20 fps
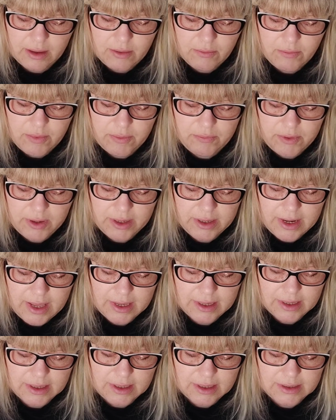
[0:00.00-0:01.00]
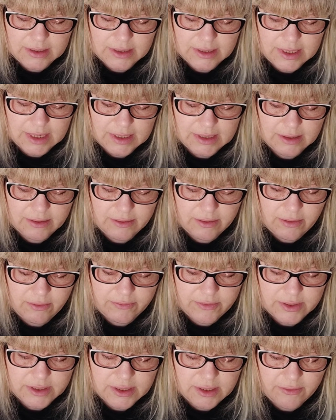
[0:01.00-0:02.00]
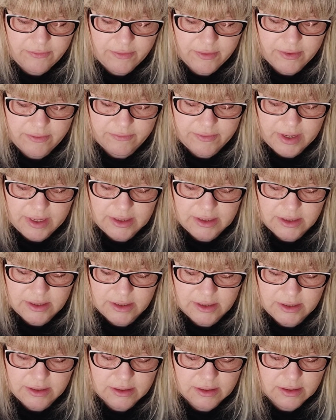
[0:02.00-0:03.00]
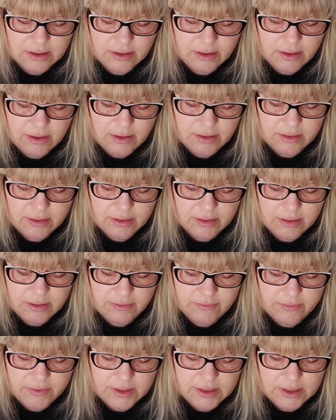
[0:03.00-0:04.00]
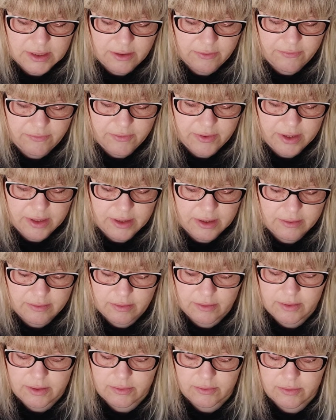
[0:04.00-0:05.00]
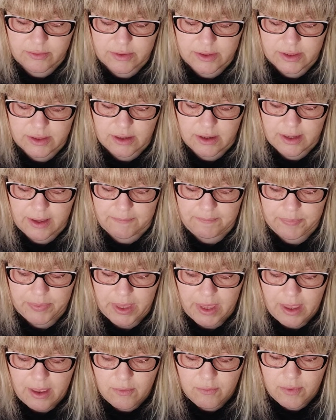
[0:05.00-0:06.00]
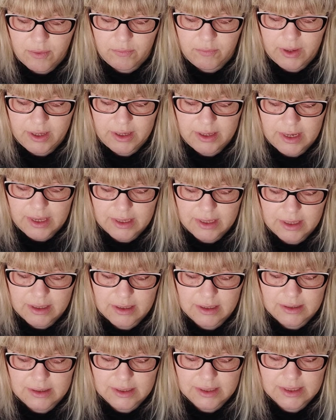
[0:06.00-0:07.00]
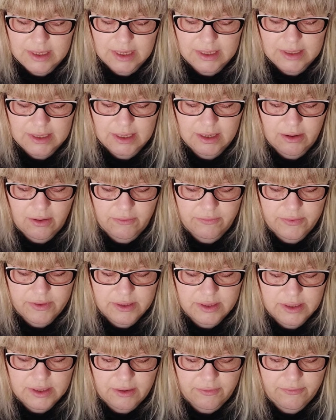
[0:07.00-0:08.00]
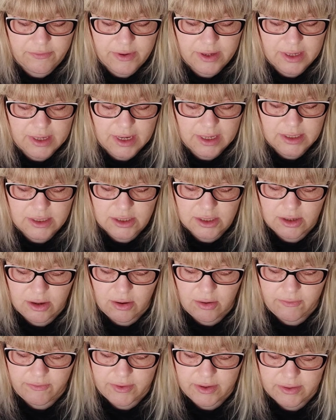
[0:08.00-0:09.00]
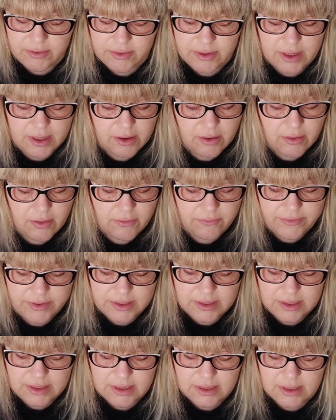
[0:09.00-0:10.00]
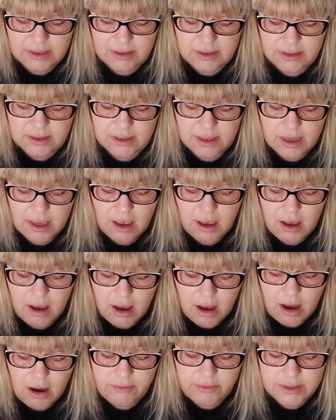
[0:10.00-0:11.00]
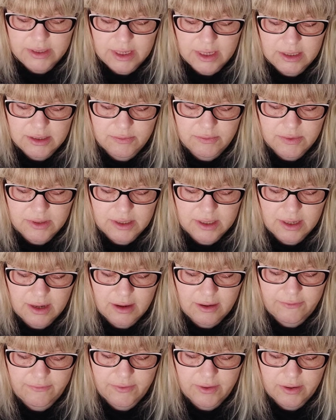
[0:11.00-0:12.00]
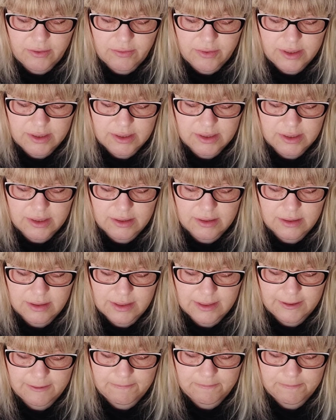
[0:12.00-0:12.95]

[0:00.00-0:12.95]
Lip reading: When we lack an understanding of the suffering of nature's, of the suffering, hold on, I'll start again. When we lack an understanding of the suffering nature of existence, our attachment to life increases.